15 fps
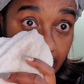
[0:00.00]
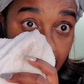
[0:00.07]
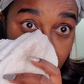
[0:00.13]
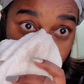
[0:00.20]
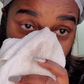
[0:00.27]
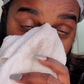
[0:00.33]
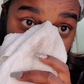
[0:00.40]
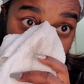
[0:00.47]
it,
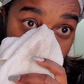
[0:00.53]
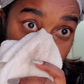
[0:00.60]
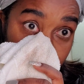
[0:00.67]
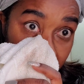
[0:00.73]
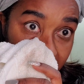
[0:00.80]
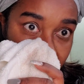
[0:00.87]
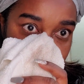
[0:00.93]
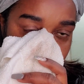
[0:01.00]

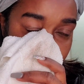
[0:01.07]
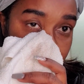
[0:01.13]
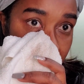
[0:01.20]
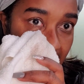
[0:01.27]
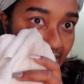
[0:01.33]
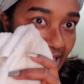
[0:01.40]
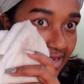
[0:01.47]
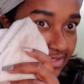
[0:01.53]
because there's a
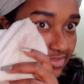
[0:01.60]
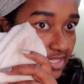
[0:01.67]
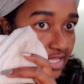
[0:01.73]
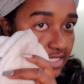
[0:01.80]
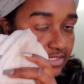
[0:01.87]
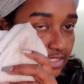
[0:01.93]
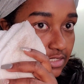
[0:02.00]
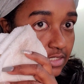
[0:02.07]
lot of
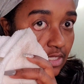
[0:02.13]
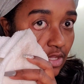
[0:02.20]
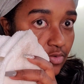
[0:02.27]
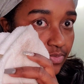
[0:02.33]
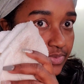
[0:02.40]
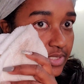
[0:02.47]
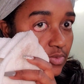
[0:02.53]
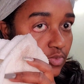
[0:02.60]
things in
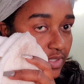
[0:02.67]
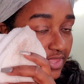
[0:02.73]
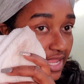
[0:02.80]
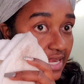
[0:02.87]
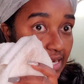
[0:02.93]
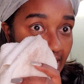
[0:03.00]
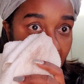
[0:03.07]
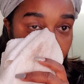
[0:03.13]
soaps when they
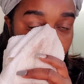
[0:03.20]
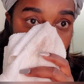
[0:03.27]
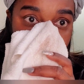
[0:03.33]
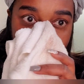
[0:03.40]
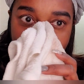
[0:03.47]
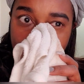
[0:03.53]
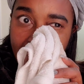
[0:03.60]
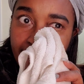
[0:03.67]
lather,
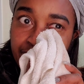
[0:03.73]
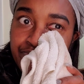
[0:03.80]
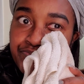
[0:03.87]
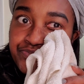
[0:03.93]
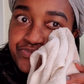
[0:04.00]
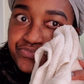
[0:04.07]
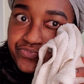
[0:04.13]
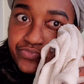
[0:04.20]
like
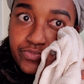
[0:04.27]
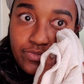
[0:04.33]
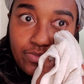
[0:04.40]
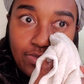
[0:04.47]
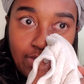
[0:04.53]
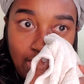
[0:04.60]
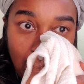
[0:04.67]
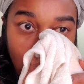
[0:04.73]

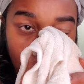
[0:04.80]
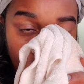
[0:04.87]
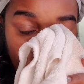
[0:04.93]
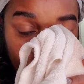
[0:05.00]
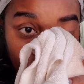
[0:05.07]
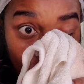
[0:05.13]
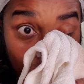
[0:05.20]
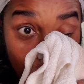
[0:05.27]

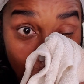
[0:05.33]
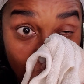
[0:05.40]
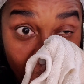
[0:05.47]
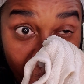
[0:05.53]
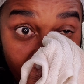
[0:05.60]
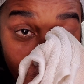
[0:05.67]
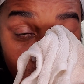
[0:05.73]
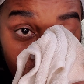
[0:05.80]
the
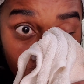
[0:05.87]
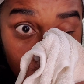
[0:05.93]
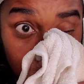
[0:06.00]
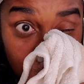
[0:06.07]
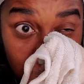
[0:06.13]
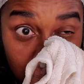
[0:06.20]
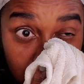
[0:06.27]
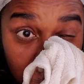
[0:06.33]

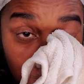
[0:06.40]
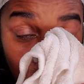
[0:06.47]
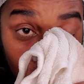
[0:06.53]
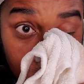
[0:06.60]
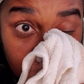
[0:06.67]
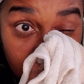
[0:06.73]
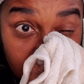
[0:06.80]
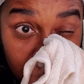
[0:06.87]
paraffins,
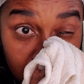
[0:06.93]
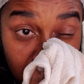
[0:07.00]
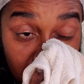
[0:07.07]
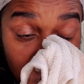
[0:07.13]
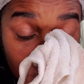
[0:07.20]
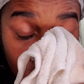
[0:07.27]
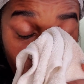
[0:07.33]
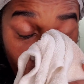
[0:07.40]

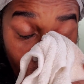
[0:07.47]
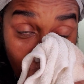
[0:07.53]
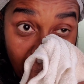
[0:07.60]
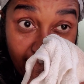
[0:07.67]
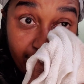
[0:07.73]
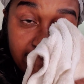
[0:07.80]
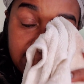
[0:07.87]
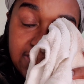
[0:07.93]
the
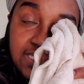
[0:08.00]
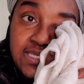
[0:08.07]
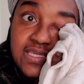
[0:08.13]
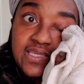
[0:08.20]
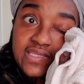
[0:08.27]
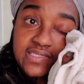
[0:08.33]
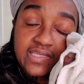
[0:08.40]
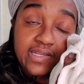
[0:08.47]

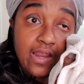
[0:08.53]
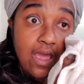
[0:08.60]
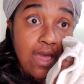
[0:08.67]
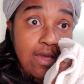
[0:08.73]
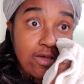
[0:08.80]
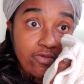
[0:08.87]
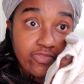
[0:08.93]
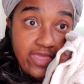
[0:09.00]
fragrances, and
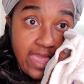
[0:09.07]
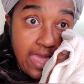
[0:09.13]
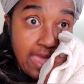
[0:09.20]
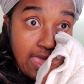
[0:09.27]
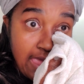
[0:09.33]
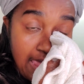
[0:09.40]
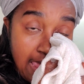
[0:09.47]
all that.